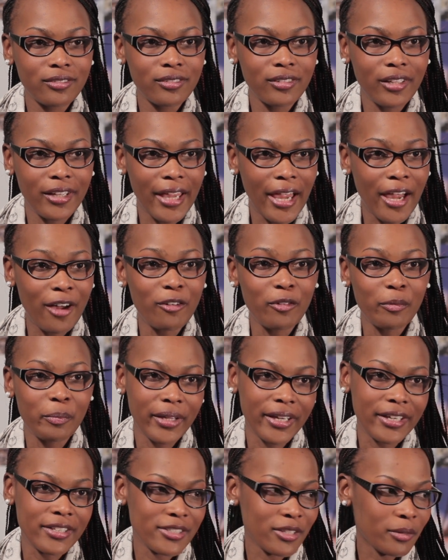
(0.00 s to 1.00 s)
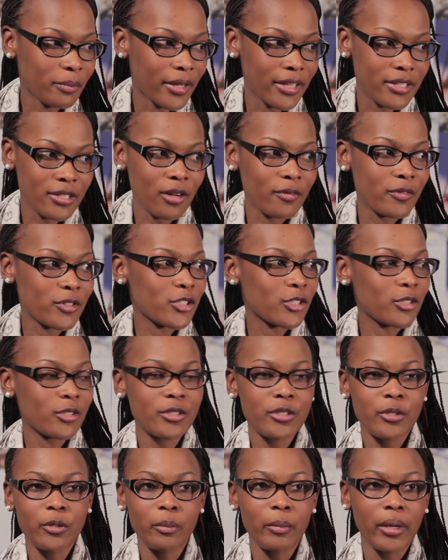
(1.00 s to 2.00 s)
like out of place compared to other
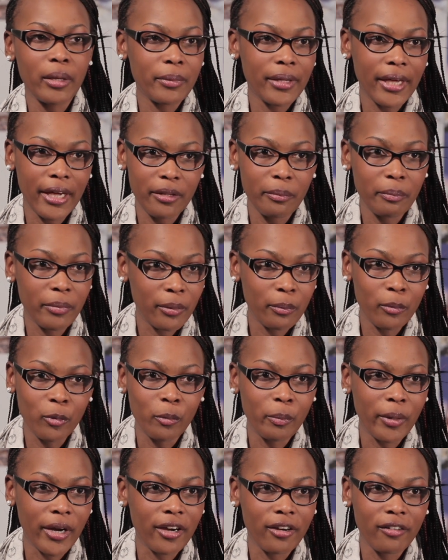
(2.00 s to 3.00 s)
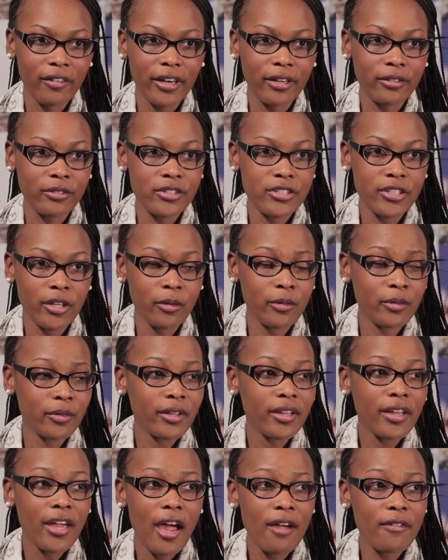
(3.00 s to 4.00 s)
students who maybe had a bit more background. So
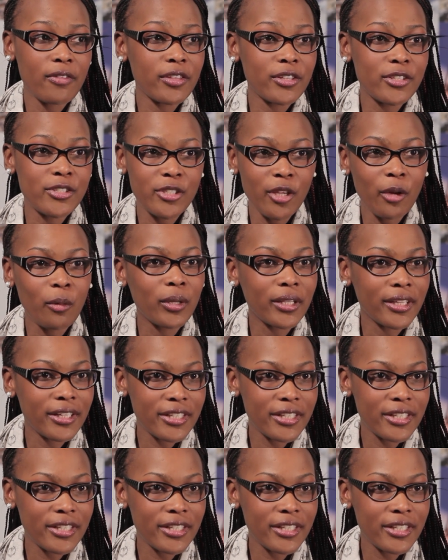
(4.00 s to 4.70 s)
everything's so well